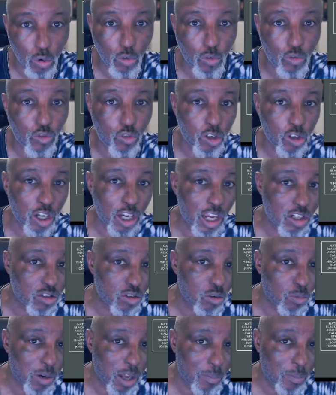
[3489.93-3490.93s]
from the
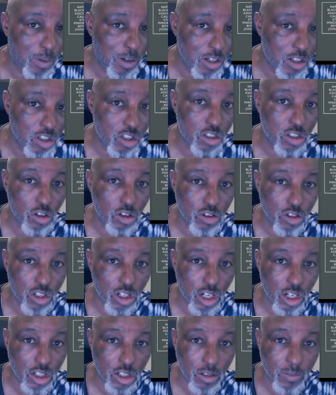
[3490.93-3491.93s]
National Black Police
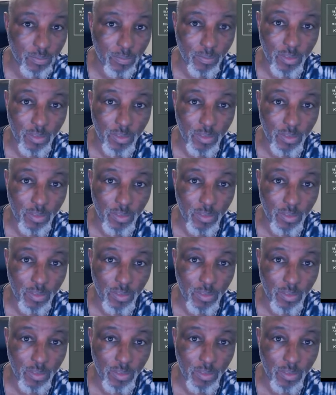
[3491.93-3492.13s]
Association